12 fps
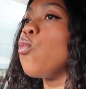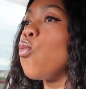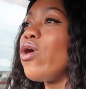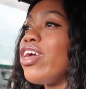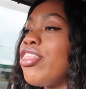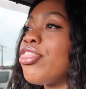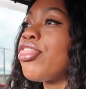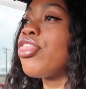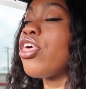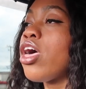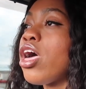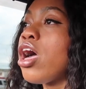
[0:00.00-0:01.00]

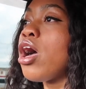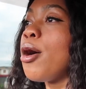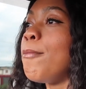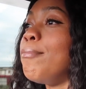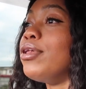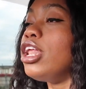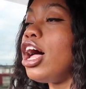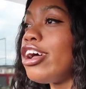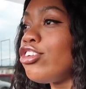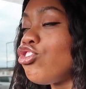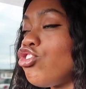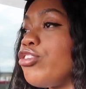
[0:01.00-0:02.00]
with
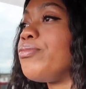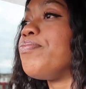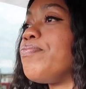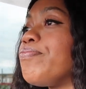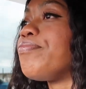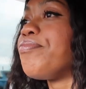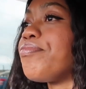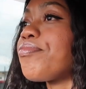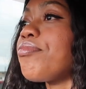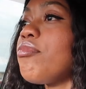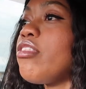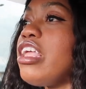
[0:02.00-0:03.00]
blush
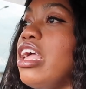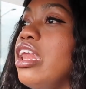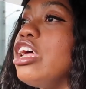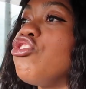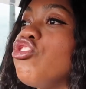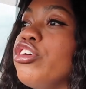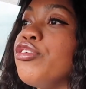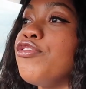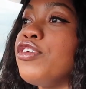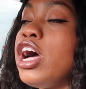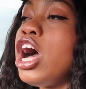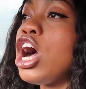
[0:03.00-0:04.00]
and I should have
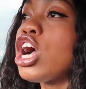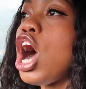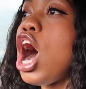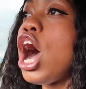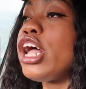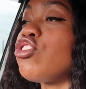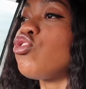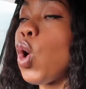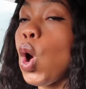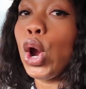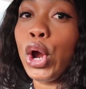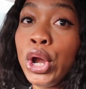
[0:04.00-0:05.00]

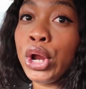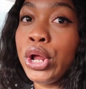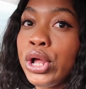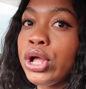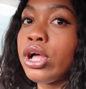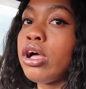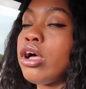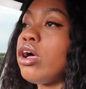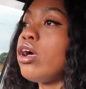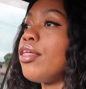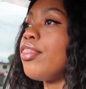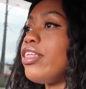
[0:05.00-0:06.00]
contoured
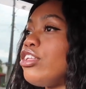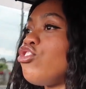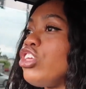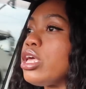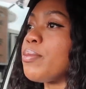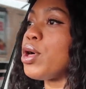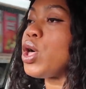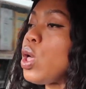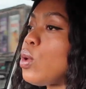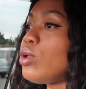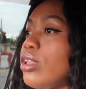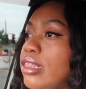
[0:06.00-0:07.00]
the
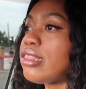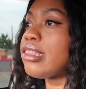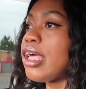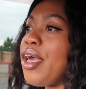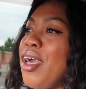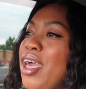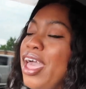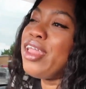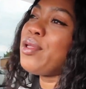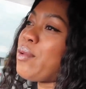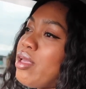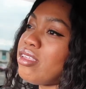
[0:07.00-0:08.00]
cheekbones
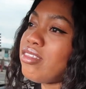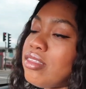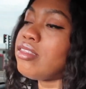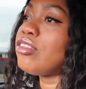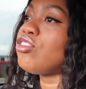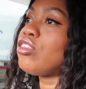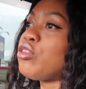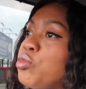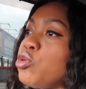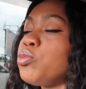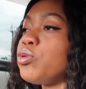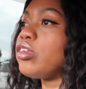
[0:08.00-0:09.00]
anyways this is just the
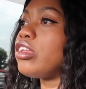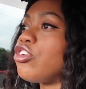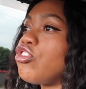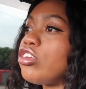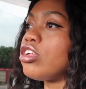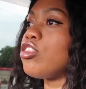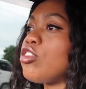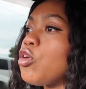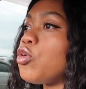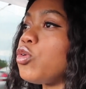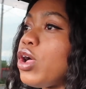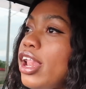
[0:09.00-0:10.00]
blooper section so
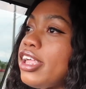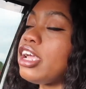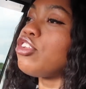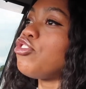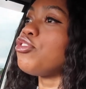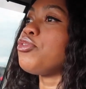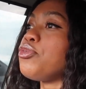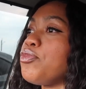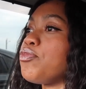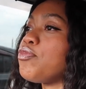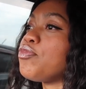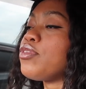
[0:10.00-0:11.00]
I'll catch
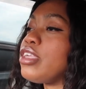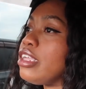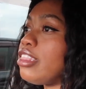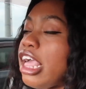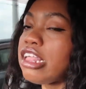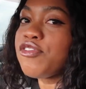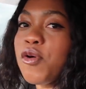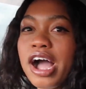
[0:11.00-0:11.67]
you thanks for